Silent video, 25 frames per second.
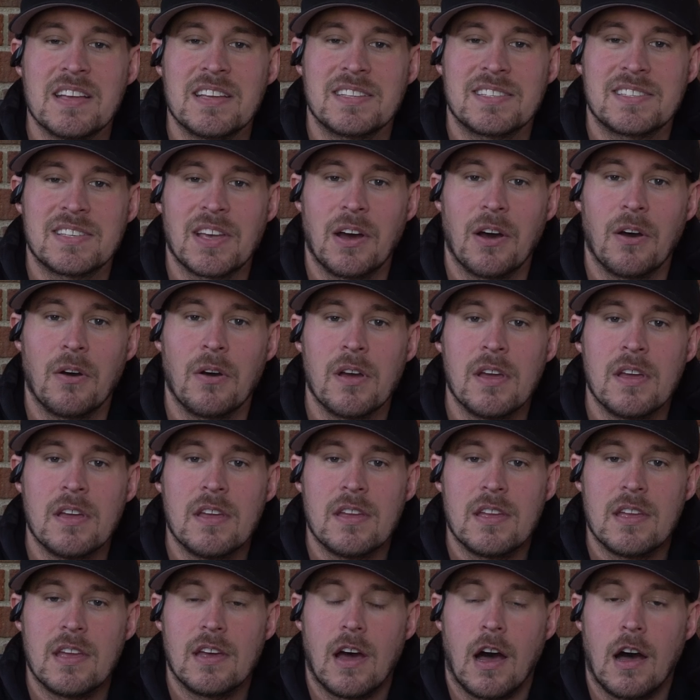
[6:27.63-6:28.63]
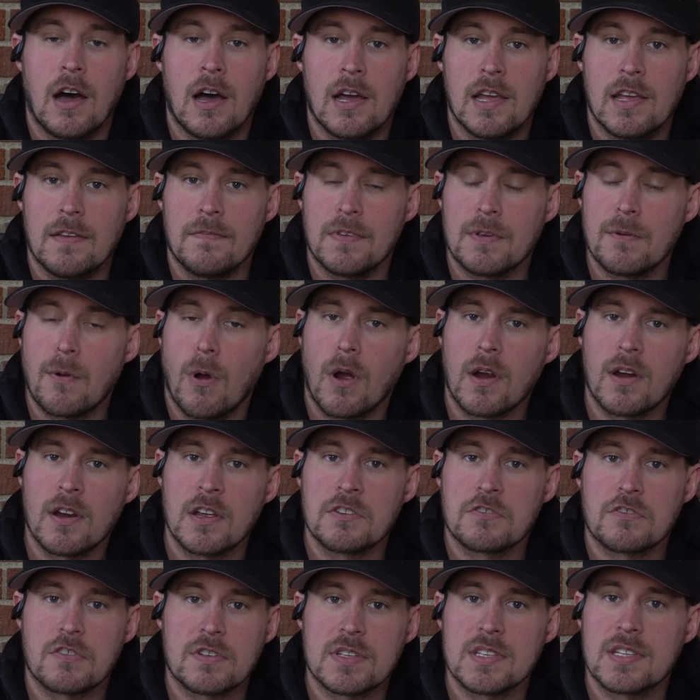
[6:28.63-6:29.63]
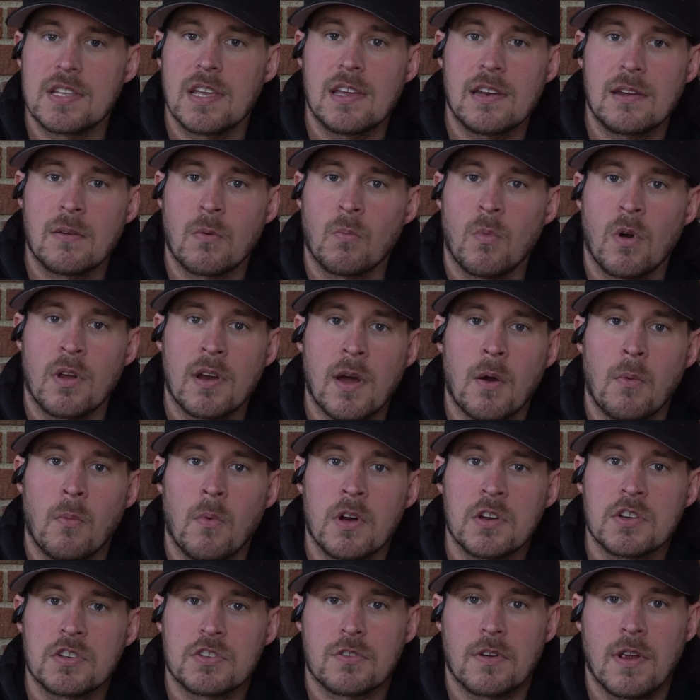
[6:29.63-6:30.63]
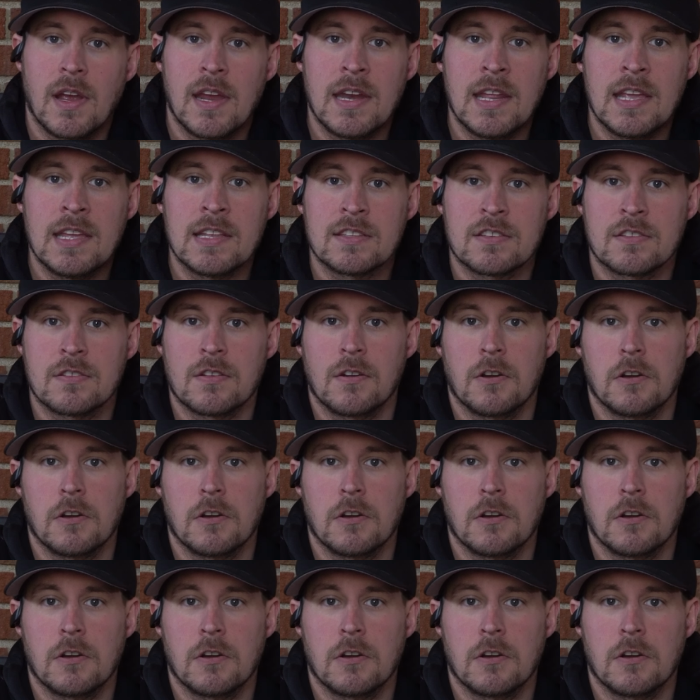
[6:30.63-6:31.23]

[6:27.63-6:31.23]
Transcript: So if you are interested in one-on-one trainings,